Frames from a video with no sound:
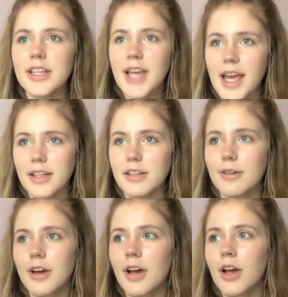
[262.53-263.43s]

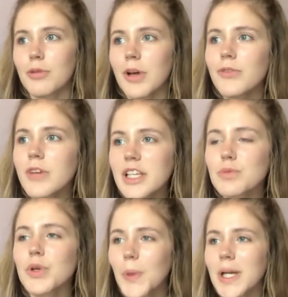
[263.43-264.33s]
again, red
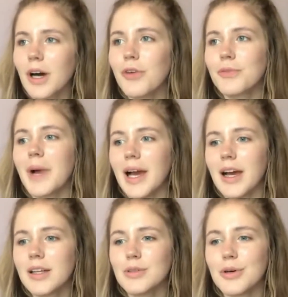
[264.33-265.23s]
flags were going off in my
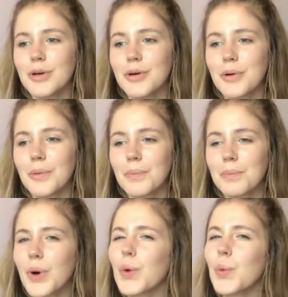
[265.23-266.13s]
head.
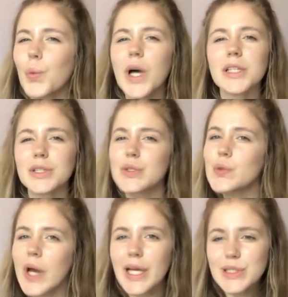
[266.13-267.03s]
But what
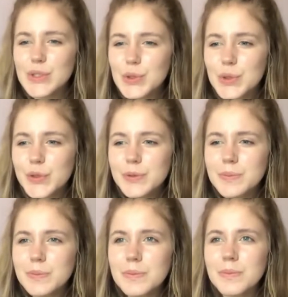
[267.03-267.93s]
do I do?
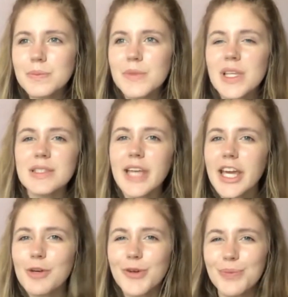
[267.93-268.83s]

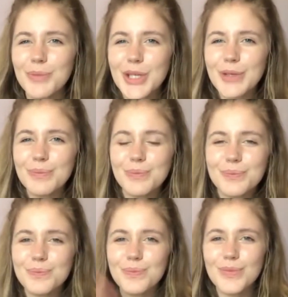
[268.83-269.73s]
Say it with me.
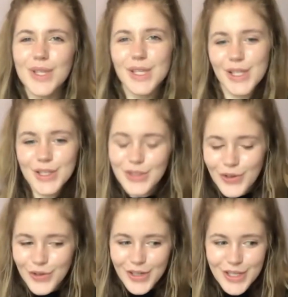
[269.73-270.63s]

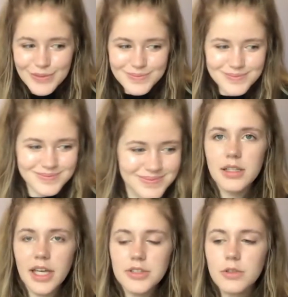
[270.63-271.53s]
Ignore it.
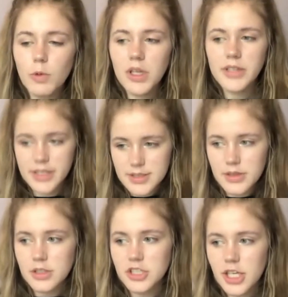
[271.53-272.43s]
And I took one
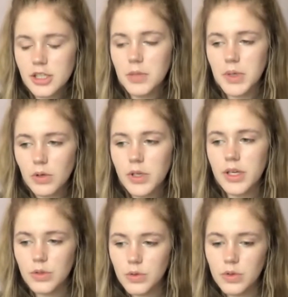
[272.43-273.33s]
glance at the check, and I'm like,
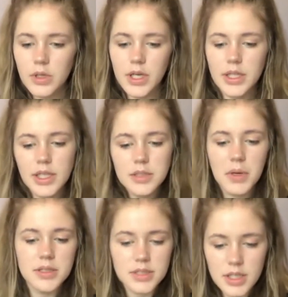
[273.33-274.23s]
okay, cool. And I
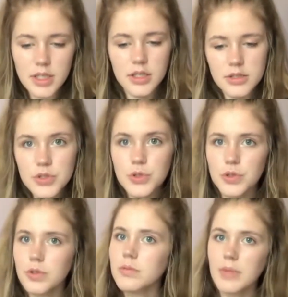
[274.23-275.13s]
deposited it
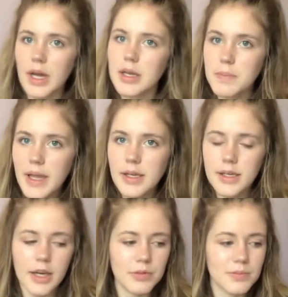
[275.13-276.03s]
into my
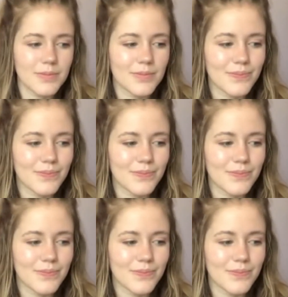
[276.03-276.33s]
bank account.